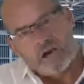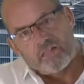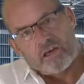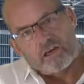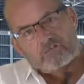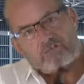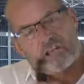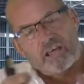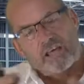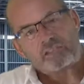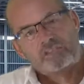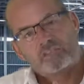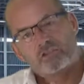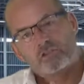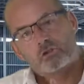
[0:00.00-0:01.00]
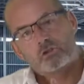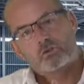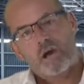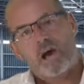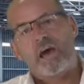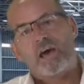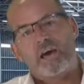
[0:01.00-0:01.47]
that relates to
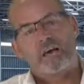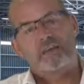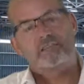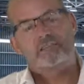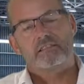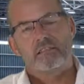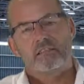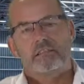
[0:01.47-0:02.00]
ART,